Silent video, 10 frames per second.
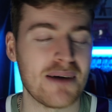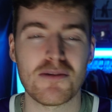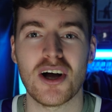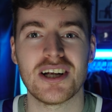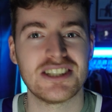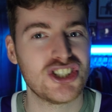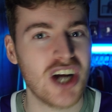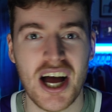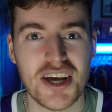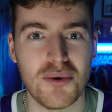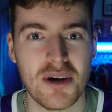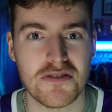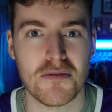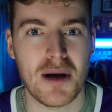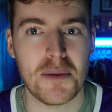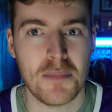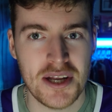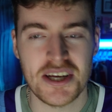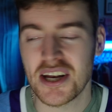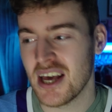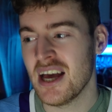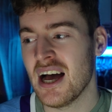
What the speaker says: I'm not shying away from my opinion.